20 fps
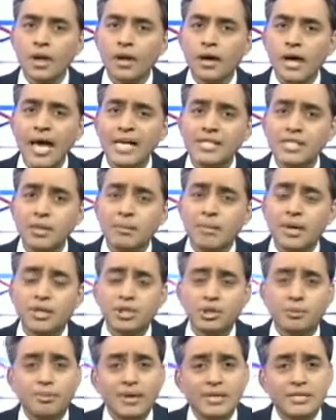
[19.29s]
S. Ramesh, the
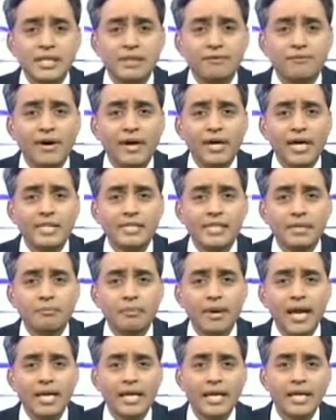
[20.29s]
President, Finance and
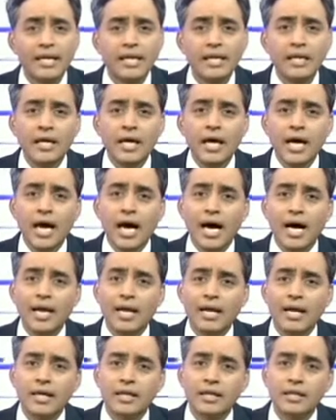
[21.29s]
Planning and
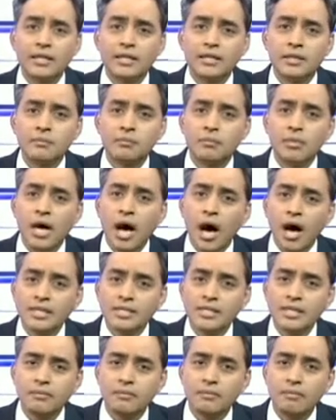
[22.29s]
uh, asked
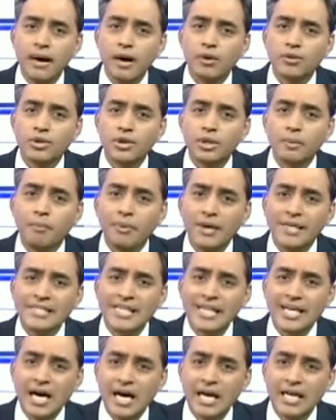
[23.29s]
him about the basic
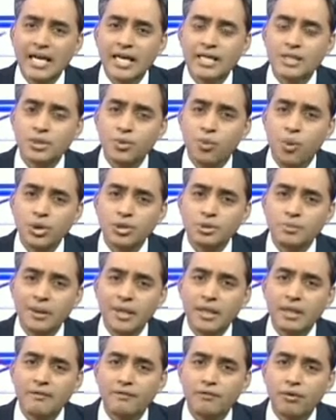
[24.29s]
highlights, what's been
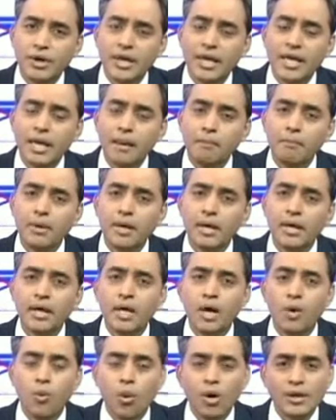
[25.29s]
the full year number,
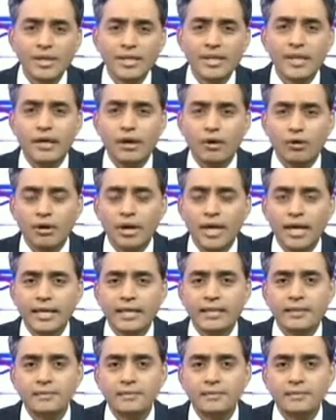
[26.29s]
what did it look like?